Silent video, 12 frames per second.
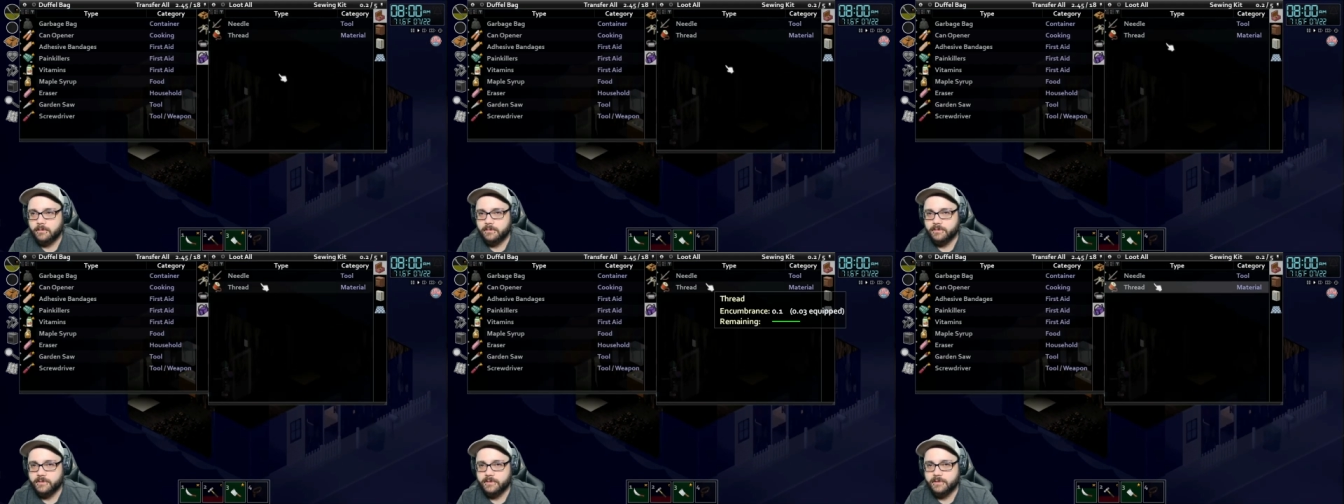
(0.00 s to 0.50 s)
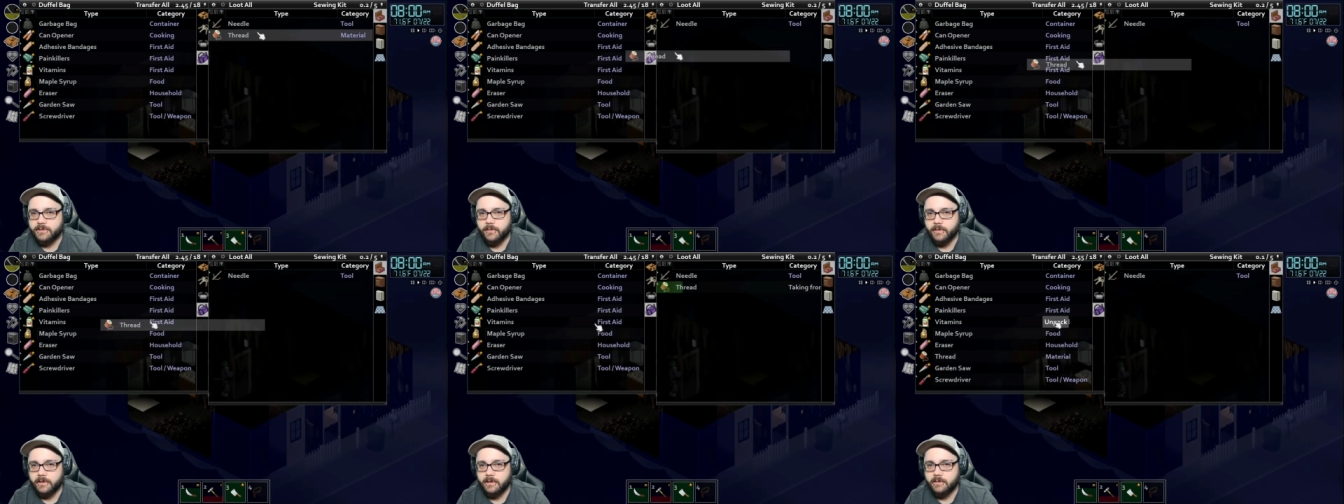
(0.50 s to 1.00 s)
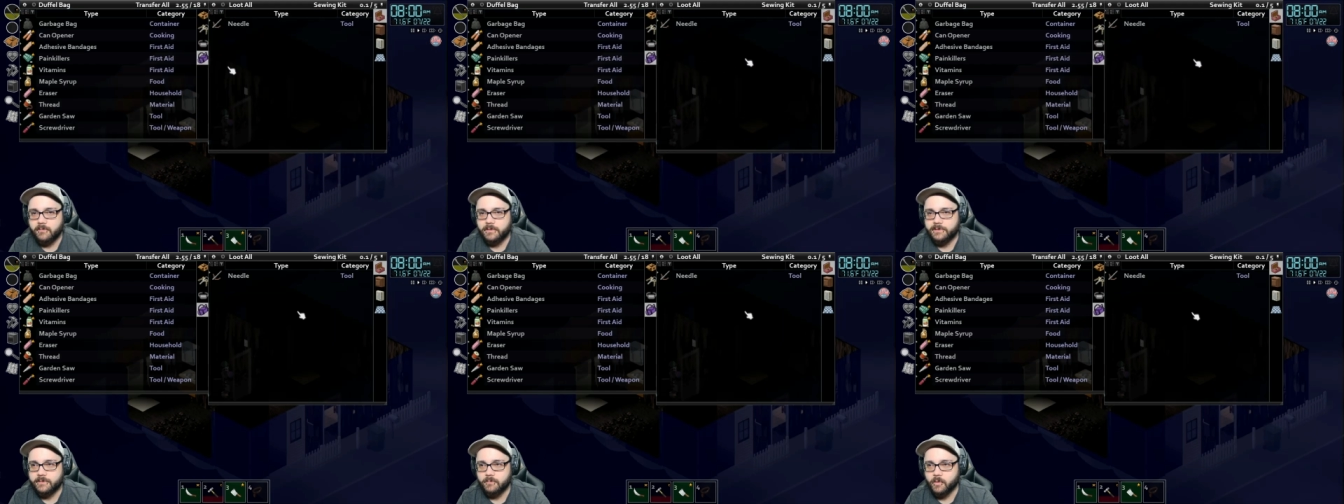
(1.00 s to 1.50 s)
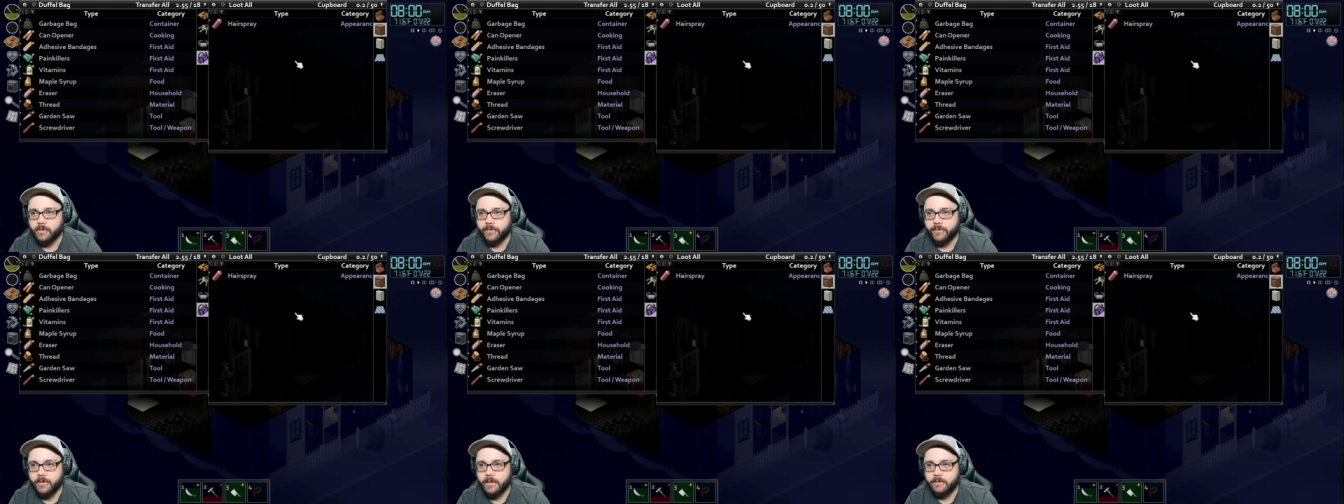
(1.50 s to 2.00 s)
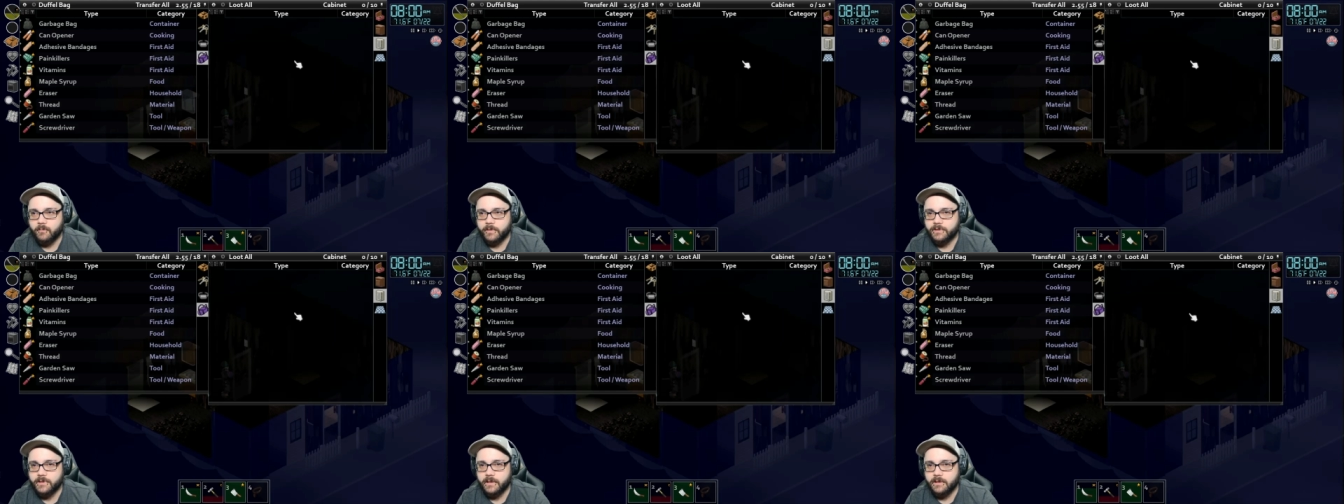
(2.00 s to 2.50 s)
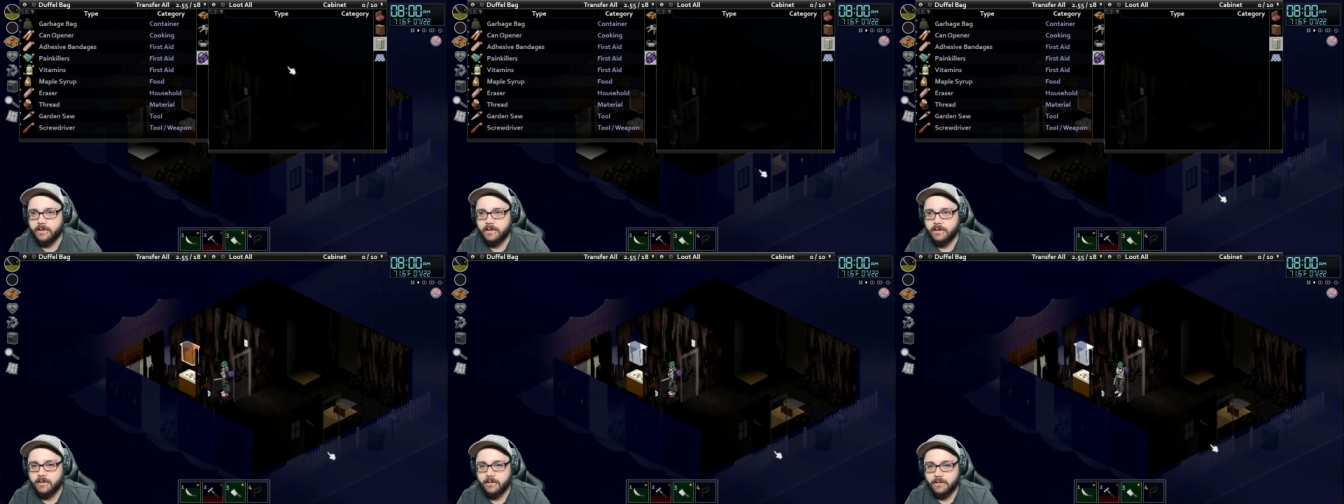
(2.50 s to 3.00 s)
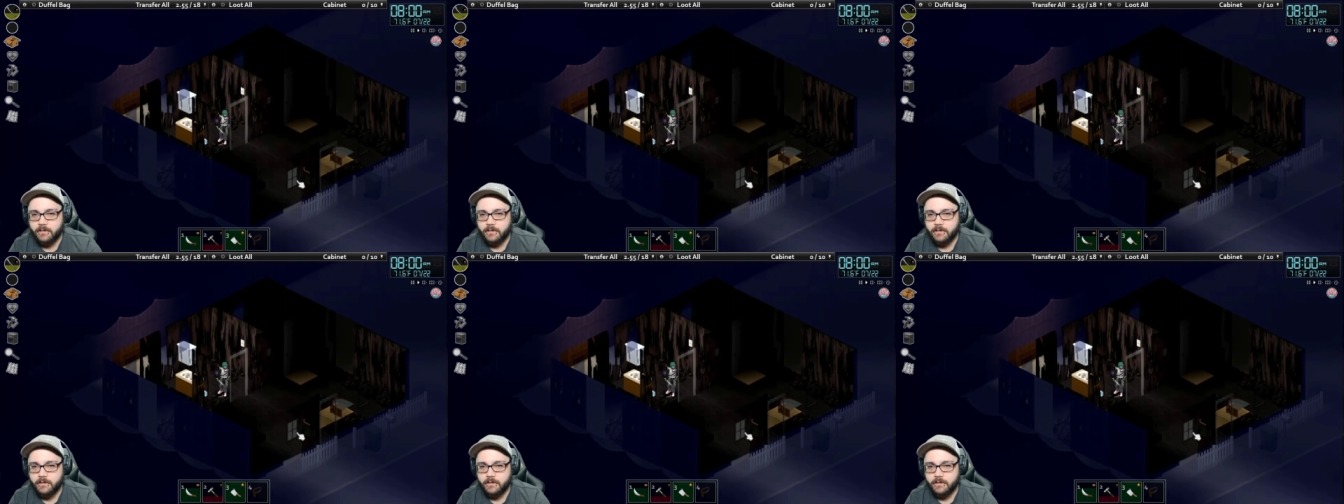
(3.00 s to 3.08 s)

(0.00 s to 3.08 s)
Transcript: There's a sewing kit with some more thread, which I need.